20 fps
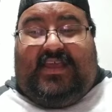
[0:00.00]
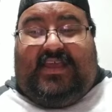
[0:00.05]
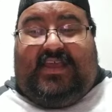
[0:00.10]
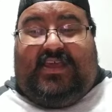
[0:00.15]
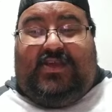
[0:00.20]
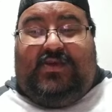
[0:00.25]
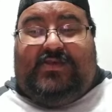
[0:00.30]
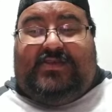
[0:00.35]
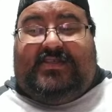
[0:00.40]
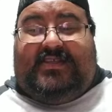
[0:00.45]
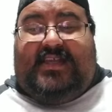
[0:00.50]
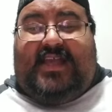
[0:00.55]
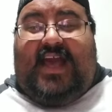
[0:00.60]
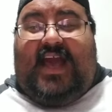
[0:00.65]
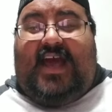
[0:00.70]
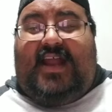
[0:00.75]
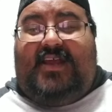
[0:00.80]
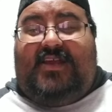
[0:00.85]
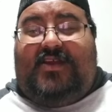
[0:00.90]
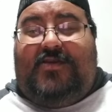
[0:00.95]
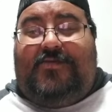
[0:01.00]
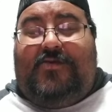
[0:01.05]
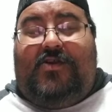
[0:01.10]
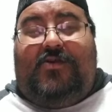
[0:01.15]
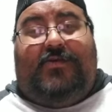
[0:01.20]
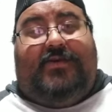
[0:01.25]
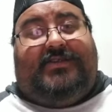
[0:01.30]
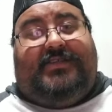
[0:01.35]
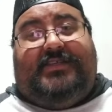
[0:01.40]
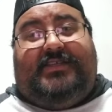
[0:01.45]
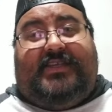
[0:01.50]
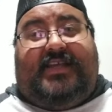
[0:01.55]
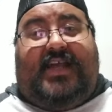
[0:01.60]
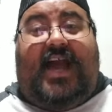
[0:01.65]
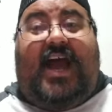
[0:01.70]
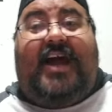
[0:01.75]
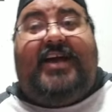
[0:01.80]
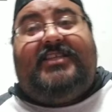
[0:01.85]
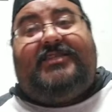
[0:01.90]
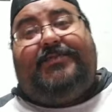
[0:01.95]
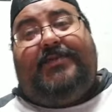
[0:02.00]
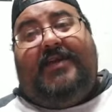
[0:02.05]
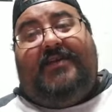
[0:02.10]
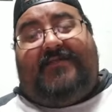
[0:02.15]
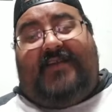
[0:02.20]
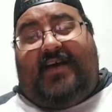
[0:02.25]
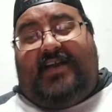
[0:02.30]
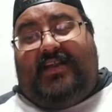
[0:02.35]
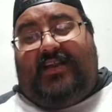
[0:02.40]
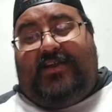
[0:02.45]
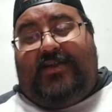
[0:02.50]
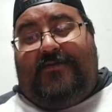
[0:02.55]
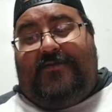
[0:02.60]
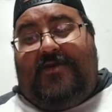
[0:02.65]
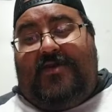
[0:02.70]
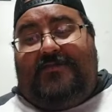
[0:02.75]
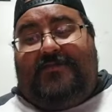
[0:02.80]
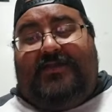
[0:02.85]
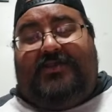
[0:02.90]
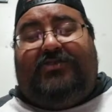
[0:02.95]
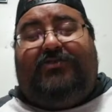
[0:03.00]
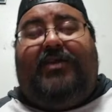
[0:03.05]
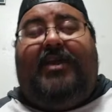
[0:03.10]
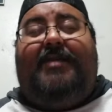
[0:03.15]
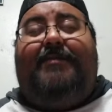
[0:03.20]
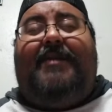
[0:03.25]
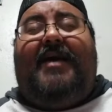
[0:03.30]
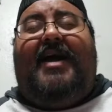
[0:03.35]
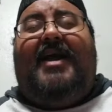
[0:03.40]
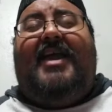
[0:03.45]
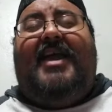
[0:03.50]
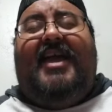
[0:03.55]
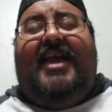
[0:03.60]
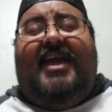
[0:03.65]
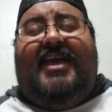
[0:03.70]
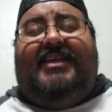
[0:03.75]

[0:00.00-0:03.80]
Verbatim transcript: Q C Hana Kimura, which is a cosplay of Hana Kimura portrayed by